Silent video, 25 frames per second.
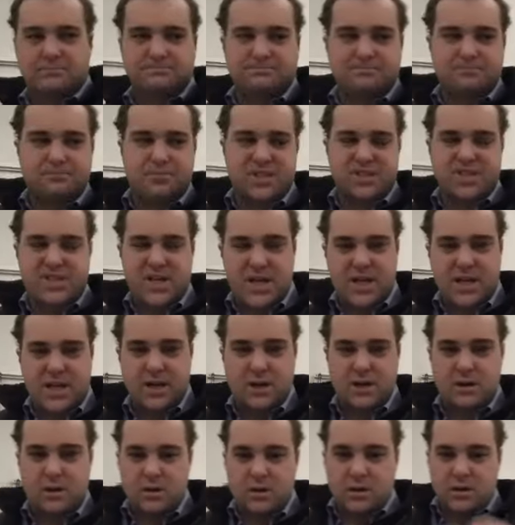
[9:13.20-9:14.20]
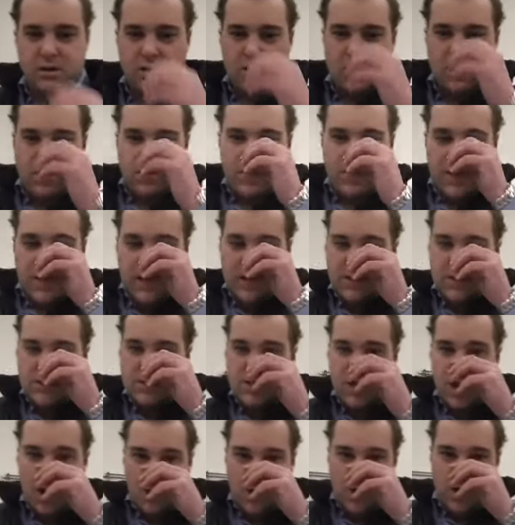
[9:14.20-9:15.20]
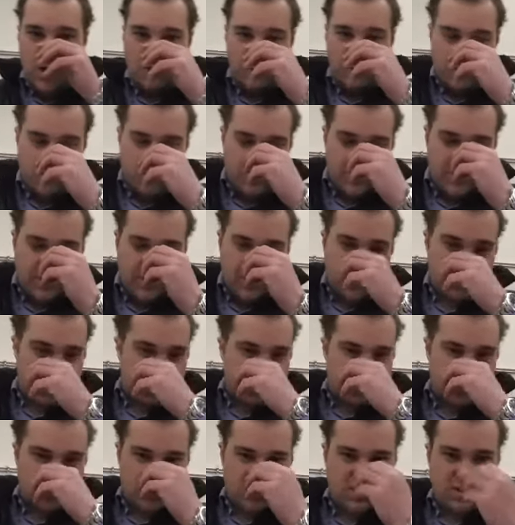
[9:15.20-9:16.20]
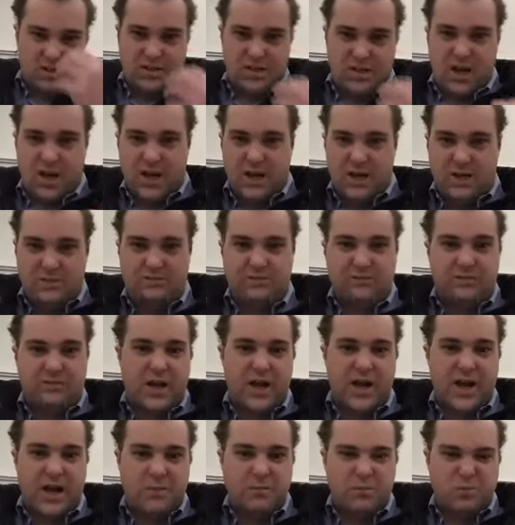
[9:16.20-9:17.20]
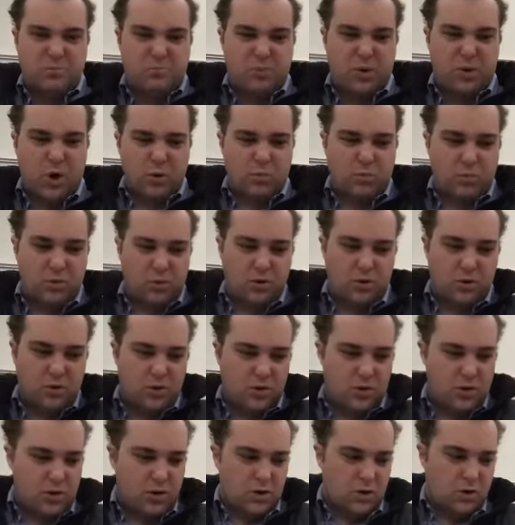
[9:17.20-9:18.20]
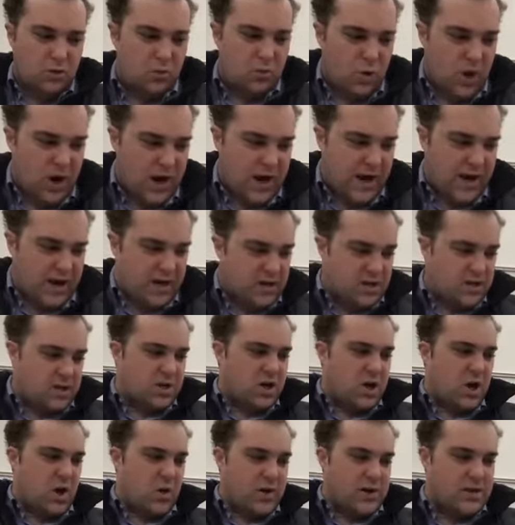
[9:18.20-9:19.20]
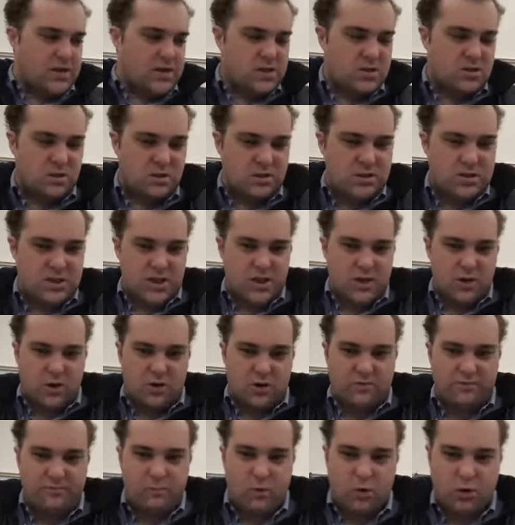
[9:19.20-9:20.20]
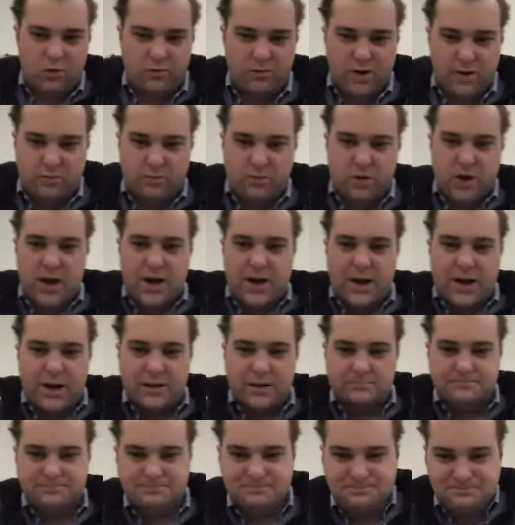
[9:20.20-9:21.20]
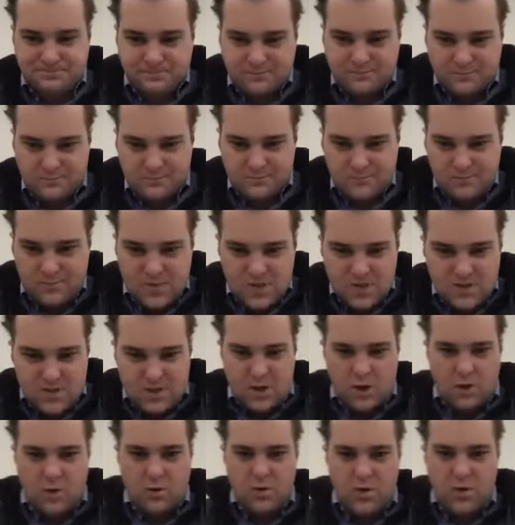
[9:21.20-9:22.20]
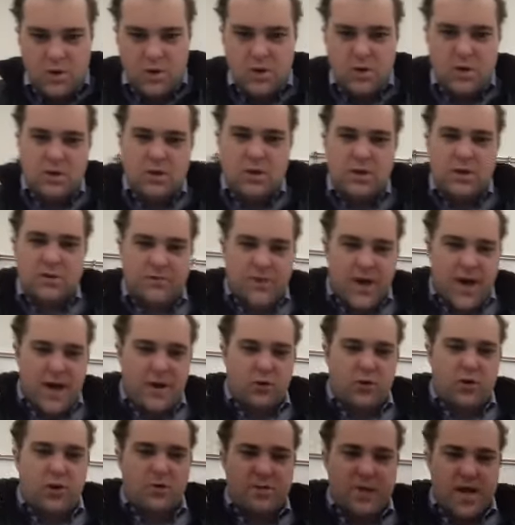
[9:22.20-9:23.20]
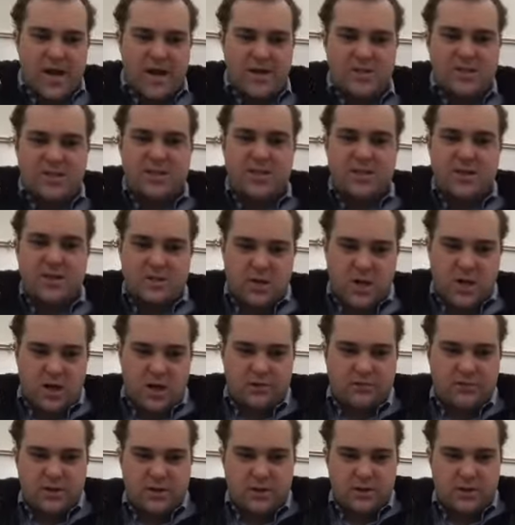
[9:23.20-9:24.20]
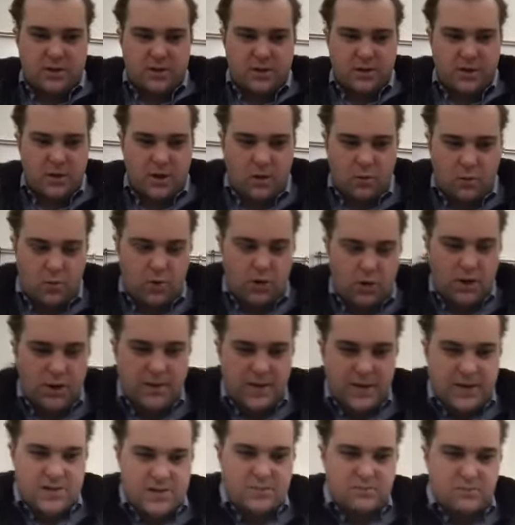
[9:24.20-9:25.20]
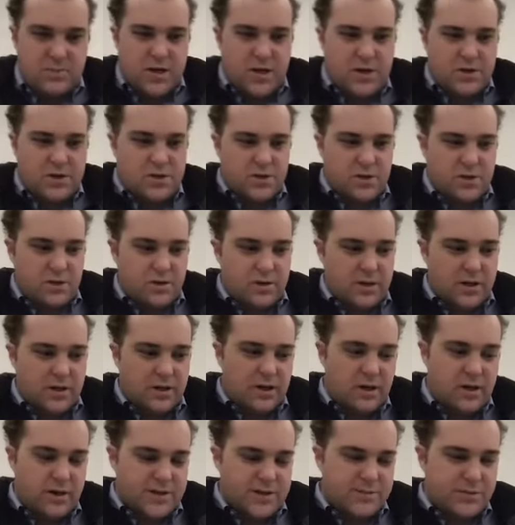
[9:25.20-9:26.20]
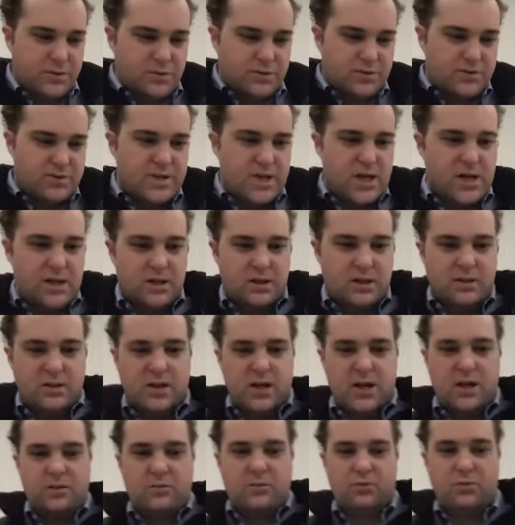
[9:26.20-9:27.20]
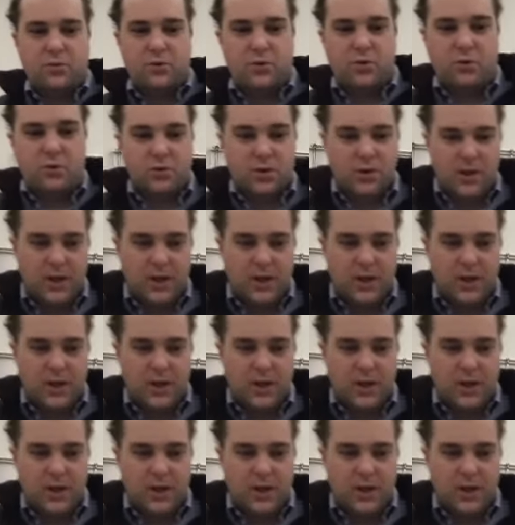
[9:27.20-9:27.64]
patina. This, however, is just inflamed, purple, white, it just looks ill, more fibrotic. So the vital capacity is often the one that is measured in a hospital setting that will,